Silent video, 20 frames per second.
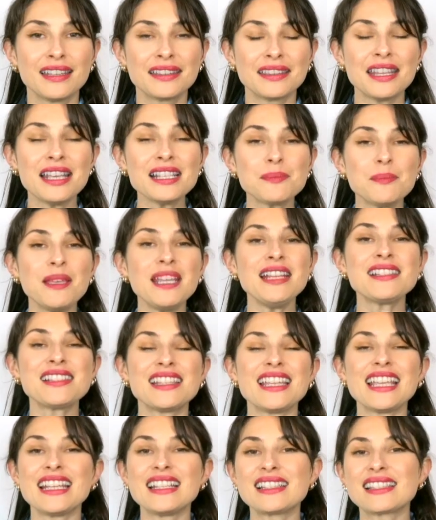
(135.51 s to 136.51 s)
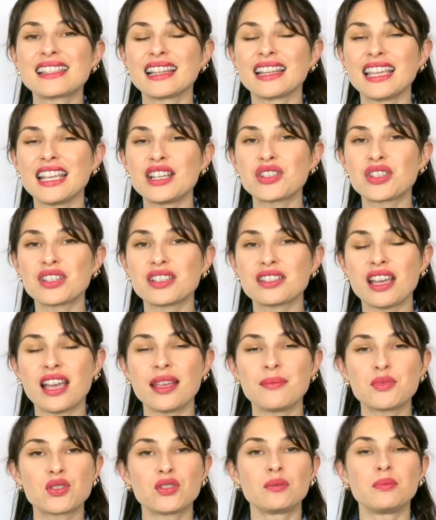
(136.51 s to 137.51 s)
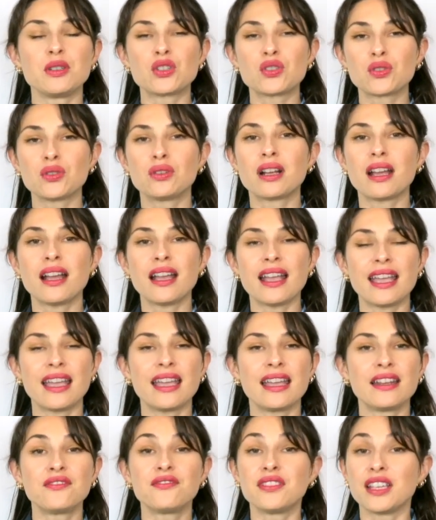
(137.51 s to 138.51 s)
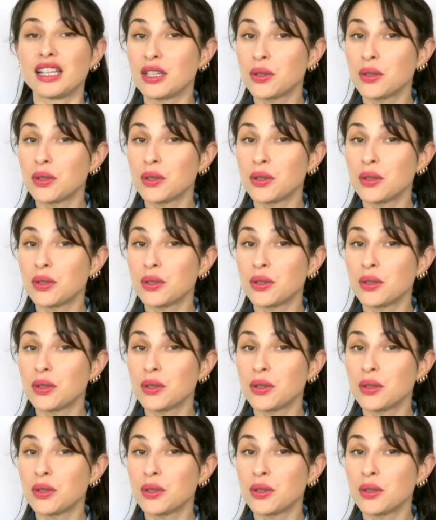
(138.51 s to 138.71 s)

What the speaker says: This means the installation time should be shorter and fairly